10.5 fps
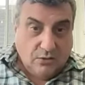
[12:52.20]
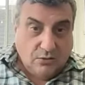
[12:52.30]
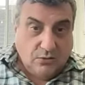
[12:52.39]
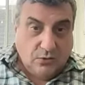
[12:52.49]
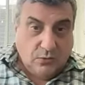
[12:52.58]

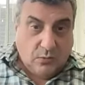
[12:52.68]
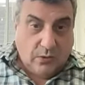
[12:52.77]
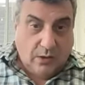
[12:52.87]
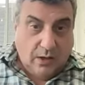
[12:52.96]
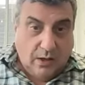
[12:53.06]
to
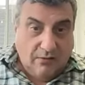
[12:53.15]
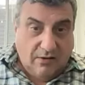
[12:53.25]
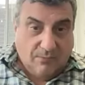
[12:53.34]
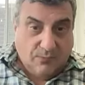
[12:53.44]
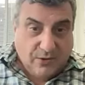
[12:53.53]

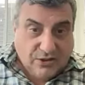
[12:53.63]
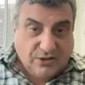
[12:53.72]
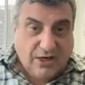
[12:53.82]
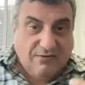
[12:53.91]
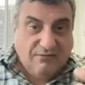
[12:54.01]

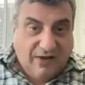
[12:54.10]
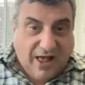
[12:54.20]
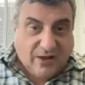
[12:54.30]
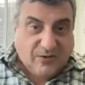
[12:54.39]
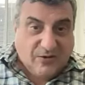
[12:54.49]
appreciate,
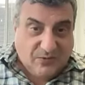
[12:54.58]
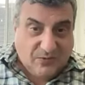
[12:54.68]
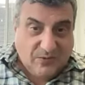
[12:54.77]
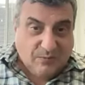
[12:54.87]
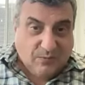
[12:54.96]

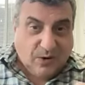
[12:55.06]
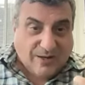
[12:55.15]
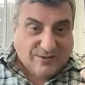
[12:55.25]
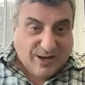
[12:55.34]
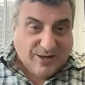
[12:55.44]
value,
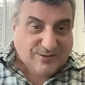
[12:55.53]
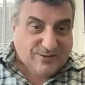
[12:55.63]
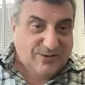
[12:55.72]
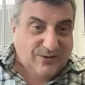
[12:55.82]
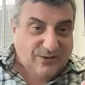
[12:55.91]

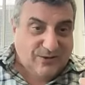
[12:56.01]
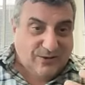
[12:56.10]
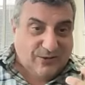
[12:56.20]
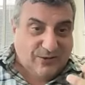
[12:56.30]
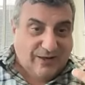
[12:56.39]
process,
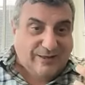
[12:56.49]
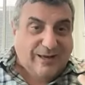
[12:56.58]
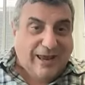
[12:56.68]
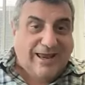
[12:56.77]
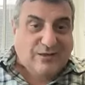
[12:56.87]

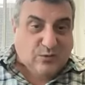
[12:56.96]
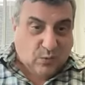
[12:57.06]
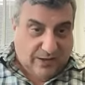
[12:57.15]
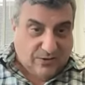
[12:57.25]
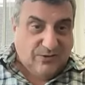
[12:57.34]
engage
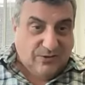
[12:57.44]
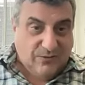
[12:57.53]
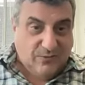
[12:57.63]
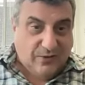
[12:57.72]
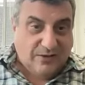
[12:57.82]
with
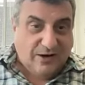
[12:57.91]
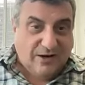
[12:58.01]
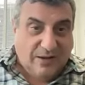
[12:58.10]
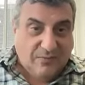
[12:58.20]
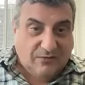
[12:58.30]
the
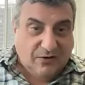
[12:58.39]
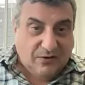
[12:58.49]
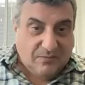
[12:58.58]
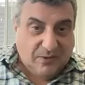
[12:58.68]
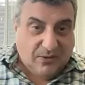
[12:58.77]
dynamic
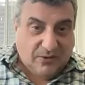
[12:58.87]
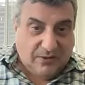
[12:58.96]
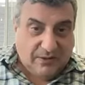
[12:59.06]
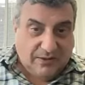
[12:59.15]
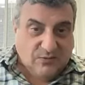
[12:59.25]

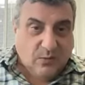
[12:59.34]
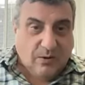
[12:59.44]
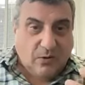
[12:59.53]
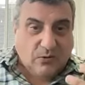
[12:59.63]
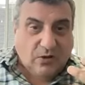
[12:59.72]
variability. It's
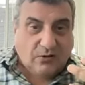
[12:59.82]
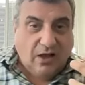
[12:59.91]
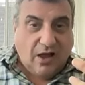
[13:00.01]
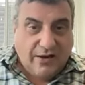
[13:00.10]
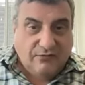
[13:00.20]
where most
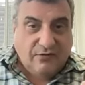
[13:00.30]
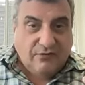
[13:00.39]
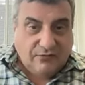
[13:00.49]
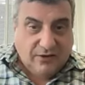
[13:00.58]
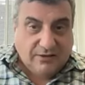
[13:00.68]
alive
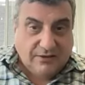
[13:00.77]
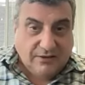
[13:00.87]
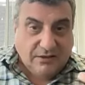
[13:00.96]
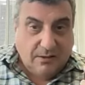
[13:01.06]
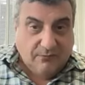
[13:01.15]

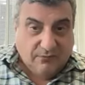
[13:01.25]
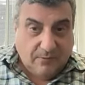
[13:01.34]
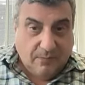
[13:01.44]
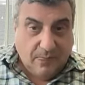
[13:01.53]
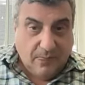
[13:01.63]
feelings come
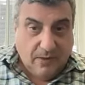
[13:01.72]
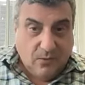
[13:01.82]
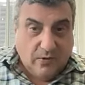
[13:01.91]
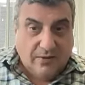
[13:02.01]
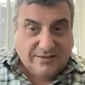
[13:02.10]
from,
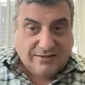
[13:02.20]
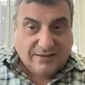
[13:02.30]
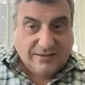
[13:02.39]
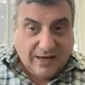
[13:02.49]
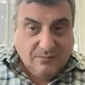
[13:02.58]
whether that's
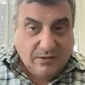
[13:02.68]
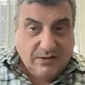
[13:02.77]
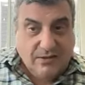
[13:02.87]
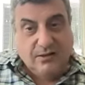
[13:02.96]
excitement,